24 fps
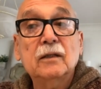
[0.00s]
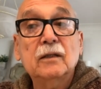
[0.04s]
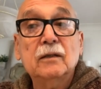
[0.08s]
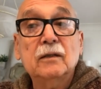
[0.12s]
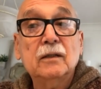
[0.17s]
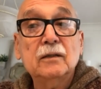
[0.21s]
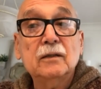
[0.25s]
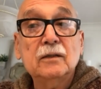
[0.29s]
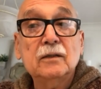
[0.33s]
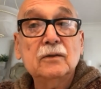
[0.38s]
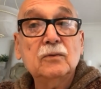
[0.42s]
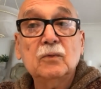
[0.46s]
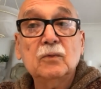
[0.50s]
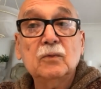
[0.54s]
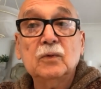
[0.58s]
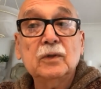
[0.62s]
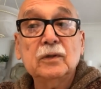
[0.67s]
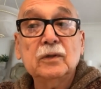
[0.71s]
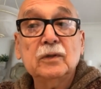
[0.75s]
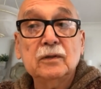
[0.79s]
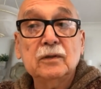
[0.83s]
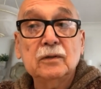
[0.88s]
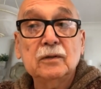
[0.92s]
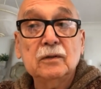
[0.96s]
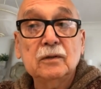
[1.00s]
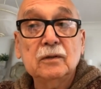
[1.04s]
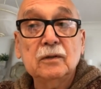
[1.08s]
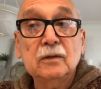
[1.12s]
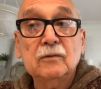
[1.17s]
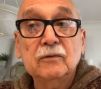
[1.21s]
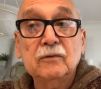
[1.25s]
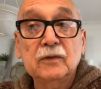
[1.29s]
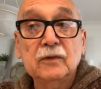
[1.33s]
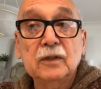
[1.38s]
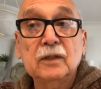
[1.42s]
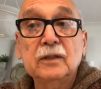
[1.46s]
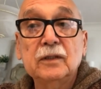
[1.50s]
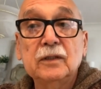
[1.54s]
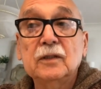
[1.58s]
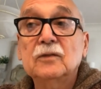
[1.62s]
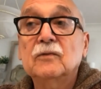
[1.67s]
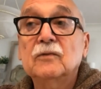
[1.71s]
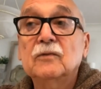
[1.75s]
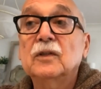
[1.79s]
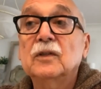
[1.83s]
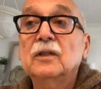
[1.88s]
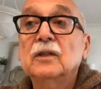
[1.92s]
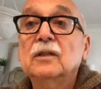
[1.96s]
These weren't your little
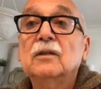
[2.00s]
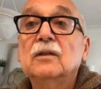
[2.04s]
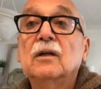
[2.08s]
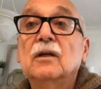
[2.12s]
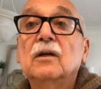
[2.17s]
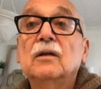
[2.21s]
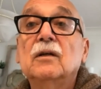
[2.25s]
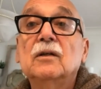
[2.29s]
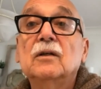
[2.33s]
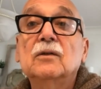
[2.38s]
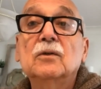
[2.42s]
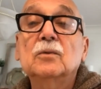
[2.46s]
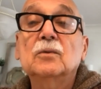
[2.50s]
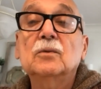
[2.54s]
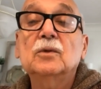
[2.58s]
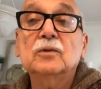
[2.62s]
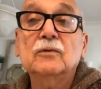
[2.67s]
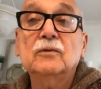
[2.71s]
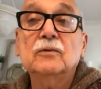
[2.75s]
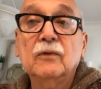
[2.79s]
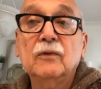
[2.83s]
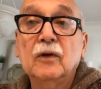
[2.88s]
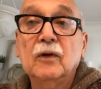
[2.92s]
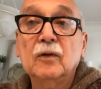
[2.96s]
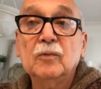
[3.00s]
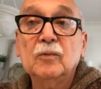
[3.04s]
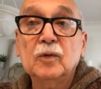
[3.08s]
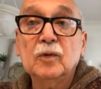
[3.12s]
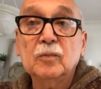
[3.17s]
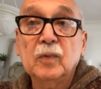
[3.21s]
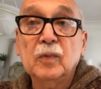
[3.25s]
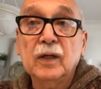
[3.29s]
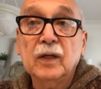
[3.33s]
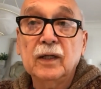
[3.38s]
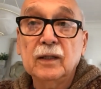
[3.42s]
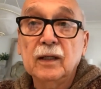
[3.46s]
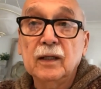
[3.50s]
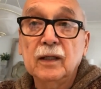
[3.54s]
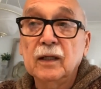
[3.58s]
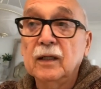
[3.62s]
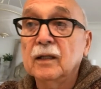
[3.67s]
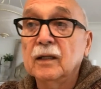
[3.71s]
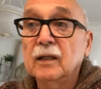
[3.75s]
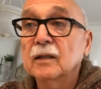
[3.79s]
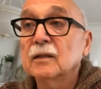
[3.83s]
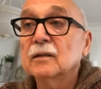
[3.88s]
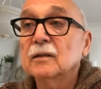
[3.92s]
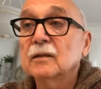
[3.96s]
village Viet Cong who was a farmer by
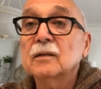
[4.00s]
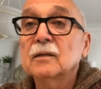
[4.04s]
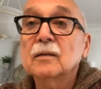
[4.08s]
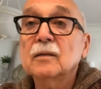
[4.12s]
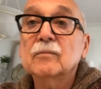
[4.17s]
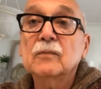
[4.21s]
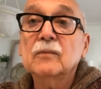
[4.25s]
day and a